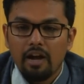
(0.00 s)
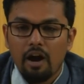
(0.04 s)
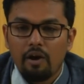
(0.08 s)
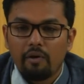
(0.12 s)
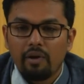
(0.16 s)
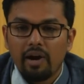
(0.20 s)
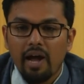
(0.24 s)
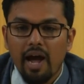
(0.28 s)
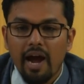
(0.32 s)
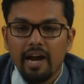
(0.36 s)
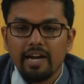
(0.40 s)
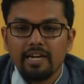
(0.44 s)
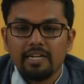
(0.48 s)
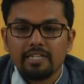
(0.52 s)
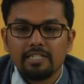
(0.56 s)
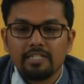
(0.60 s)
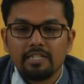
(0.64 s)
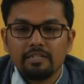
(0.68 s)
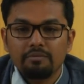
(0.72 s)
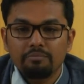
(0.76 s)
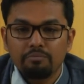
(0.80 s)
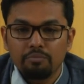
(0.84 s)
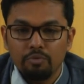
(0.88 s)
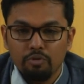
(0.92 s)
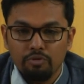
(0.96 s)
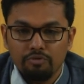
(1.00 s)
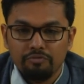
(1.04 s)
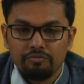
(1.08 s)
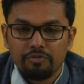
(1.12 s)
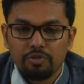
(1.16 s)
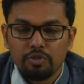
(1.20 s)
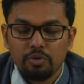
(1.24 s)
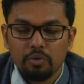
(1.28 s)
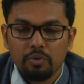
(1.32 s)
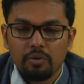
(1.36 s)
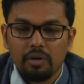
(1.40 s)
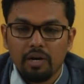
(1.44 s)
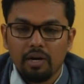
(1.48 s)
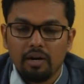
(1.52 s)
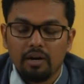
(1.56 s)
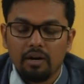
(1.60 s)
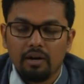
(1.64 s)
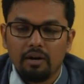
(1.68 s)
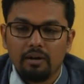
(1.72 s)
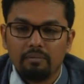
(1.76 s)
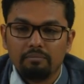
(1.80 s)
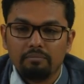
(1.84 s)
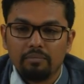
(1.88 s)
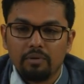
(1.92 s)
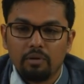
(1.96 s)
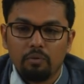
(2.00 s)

our eye doesn't move so um,